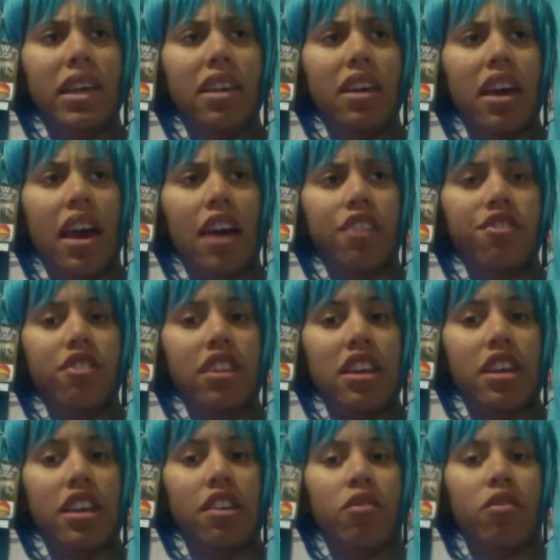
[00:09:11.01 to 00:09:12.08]

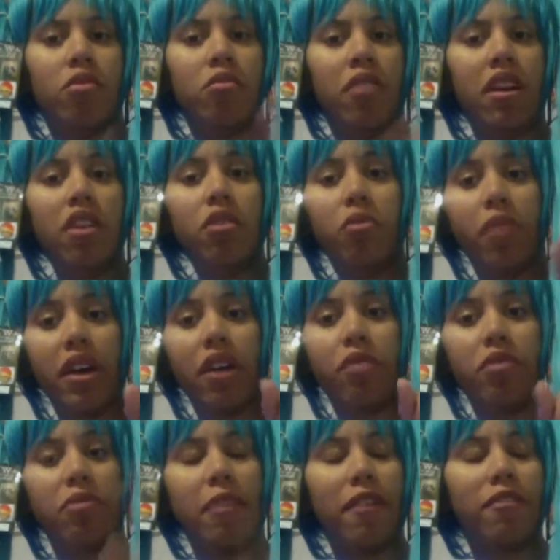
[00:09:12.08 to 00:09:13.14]
Actually, Grill wig
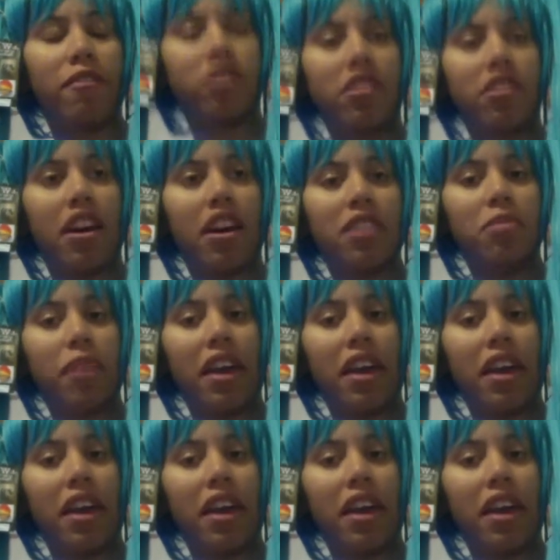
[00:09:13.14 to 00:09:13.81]
was my first cosplay,